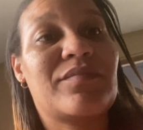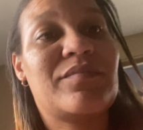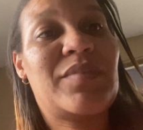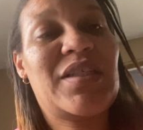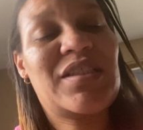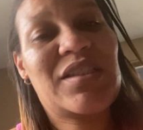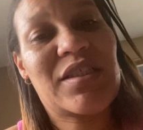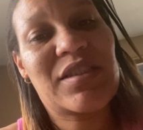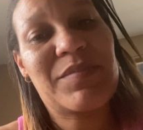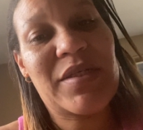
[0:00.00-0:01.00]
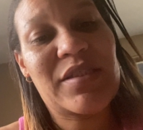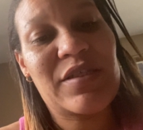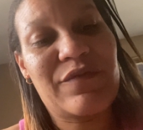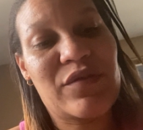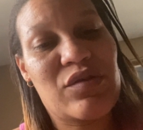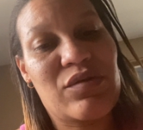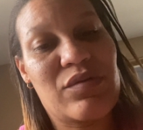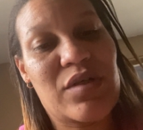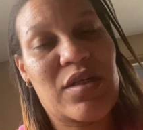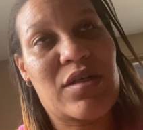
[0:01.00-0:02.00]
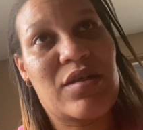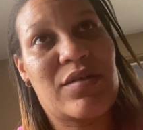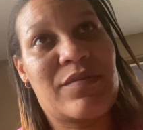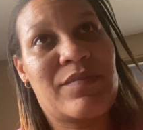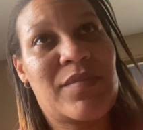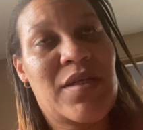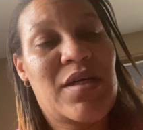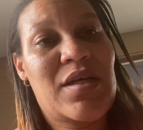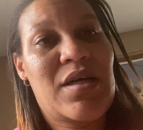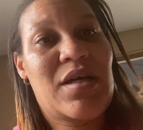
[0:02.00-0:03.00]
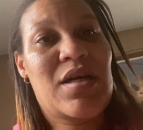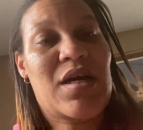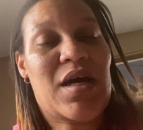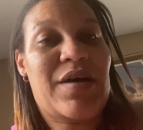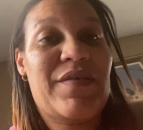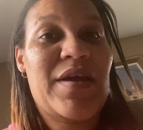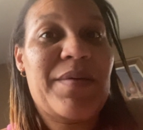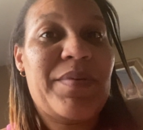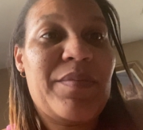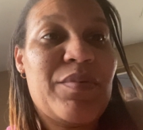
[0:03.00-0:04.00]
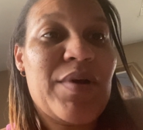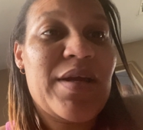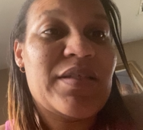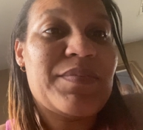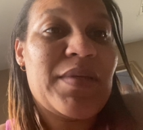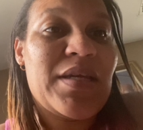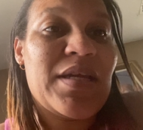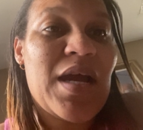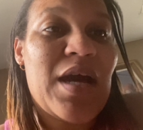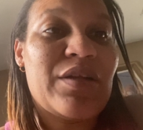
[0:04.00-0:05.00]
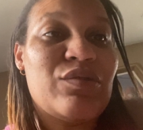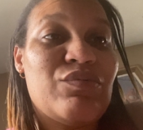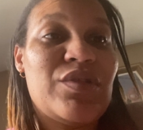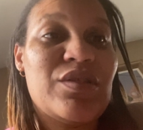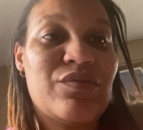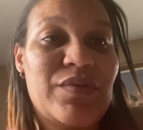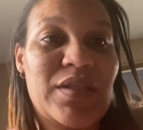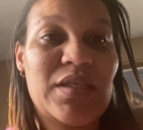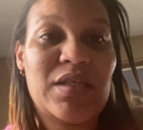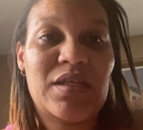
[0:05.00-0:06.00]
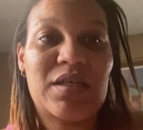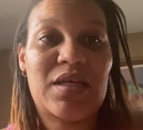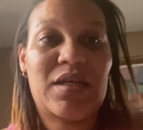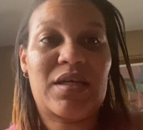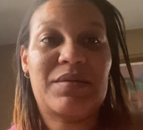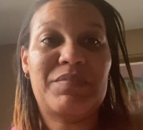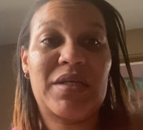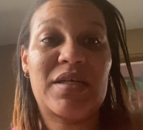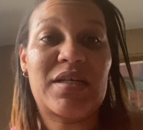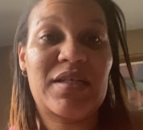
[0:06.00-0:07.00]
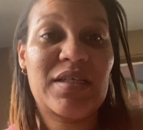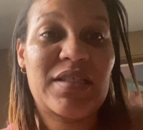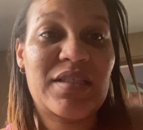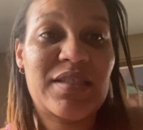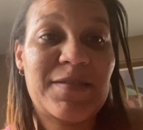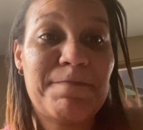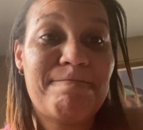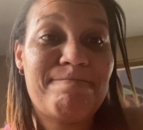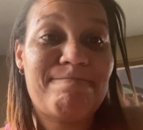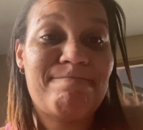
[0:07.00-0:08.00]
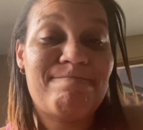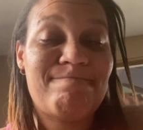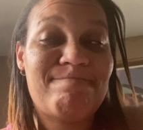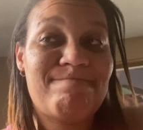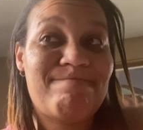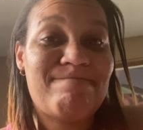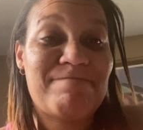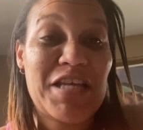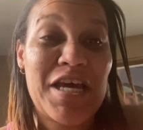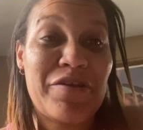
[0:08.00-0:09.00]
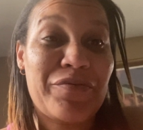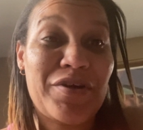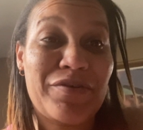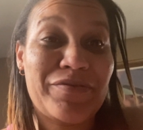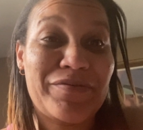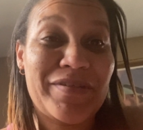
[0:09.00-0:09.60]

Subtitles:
But it's just been difficult. I've had people ask me, how do you deal with it? And being honest, I don't know.